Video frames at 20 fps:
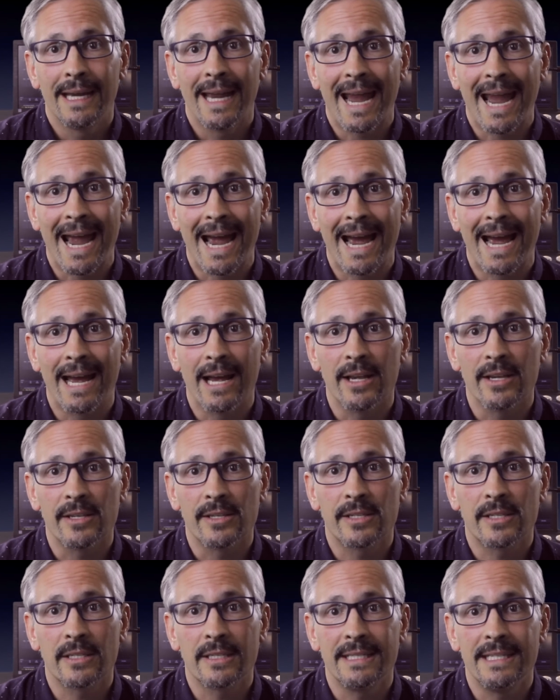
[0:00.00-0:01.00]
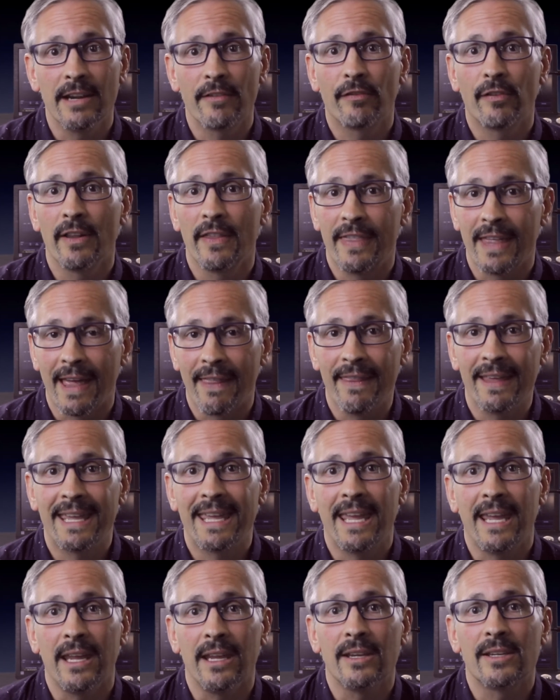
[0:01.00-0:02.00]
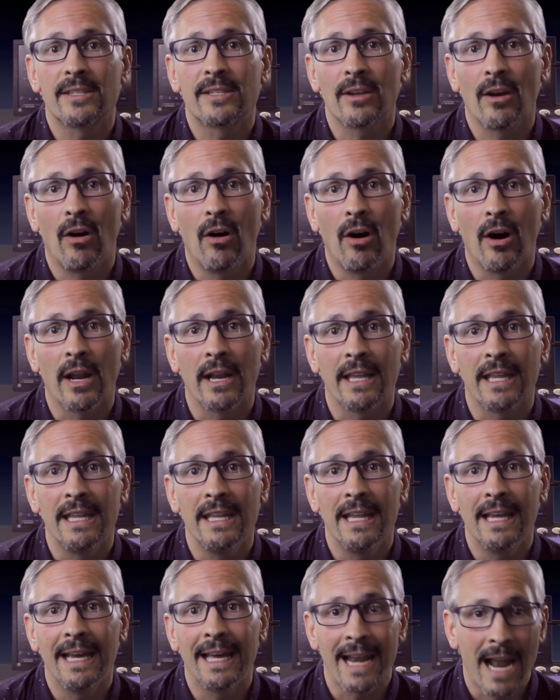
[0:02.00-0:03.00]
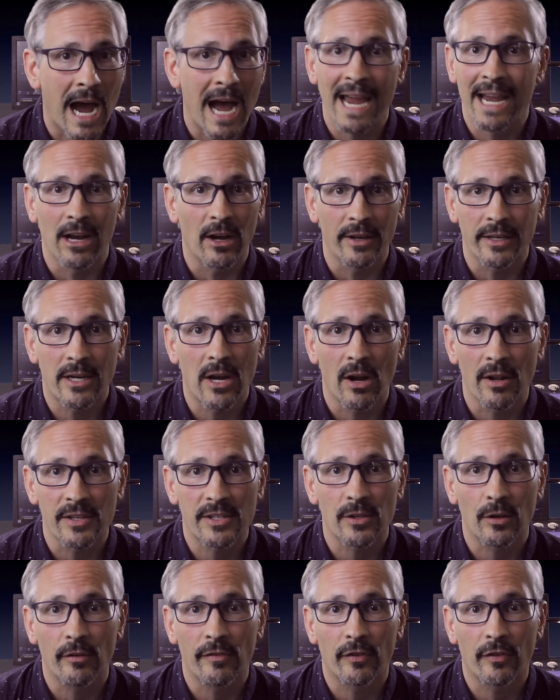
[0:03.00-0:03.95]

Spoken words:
as different than the keys on an ion console,